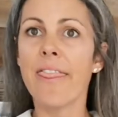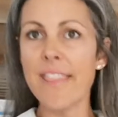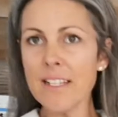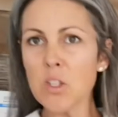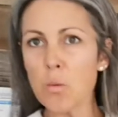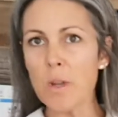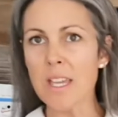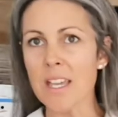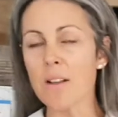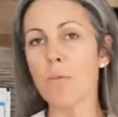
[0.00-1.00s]
This
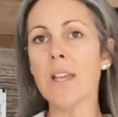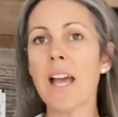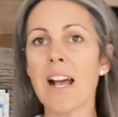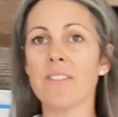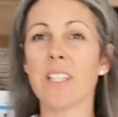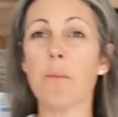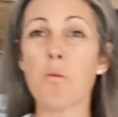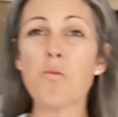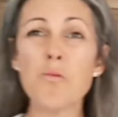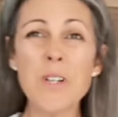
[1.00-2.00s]
week we have
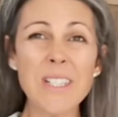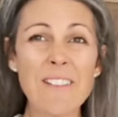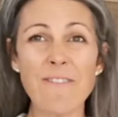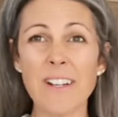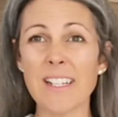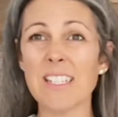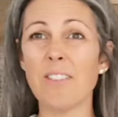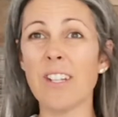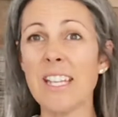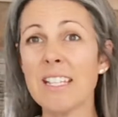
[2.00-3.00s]
some really fun
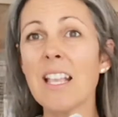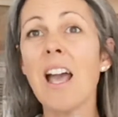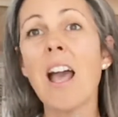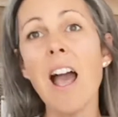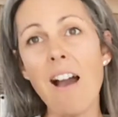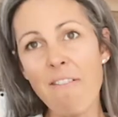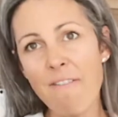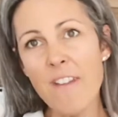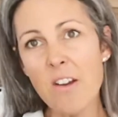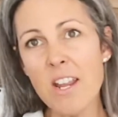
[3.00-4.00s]
activities. A
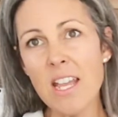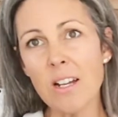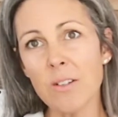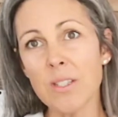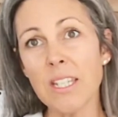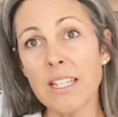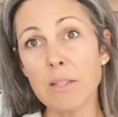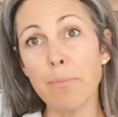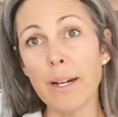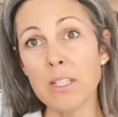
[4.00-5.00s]
fairy house is
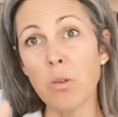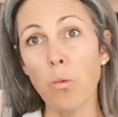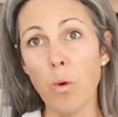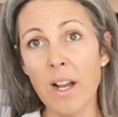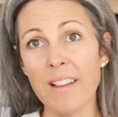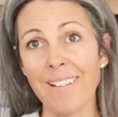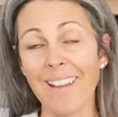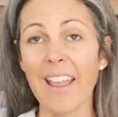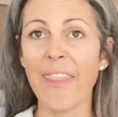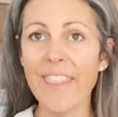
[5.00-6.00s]
but one,
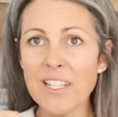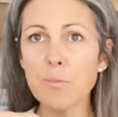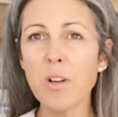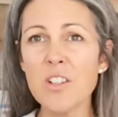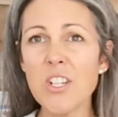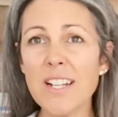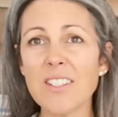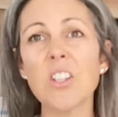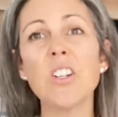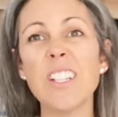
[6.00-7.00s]
and this
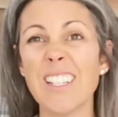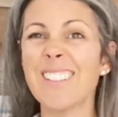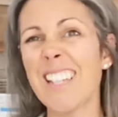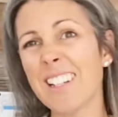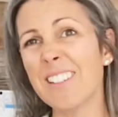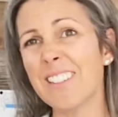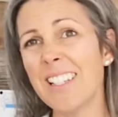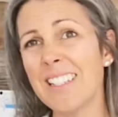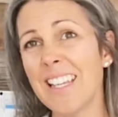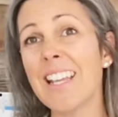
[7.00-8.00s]
project could
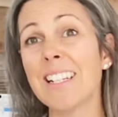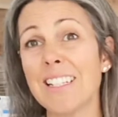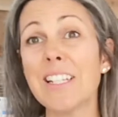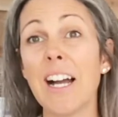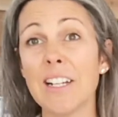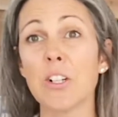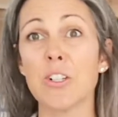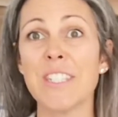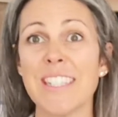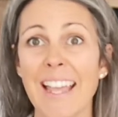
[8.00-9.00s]
technically take an
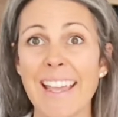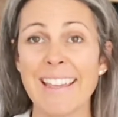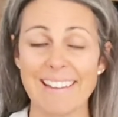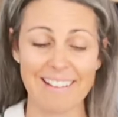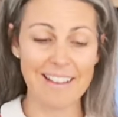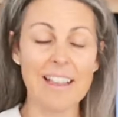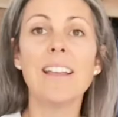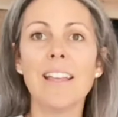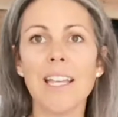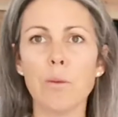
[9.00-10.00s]
entire day.
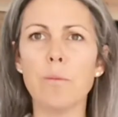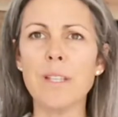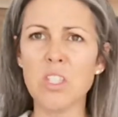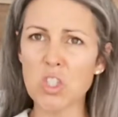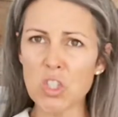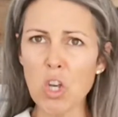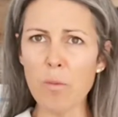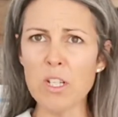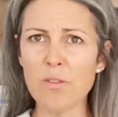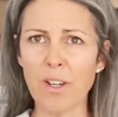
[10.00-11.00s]
It will be so
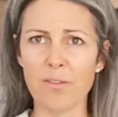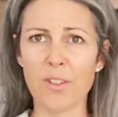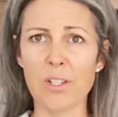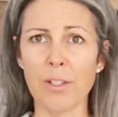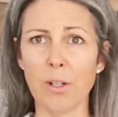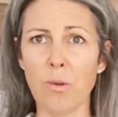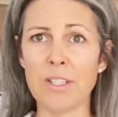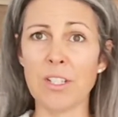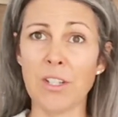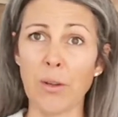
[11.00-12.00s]
much fun for your little one
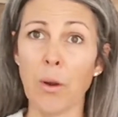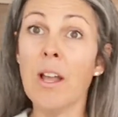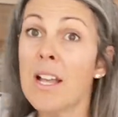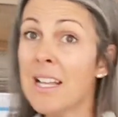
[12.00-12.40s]
to do.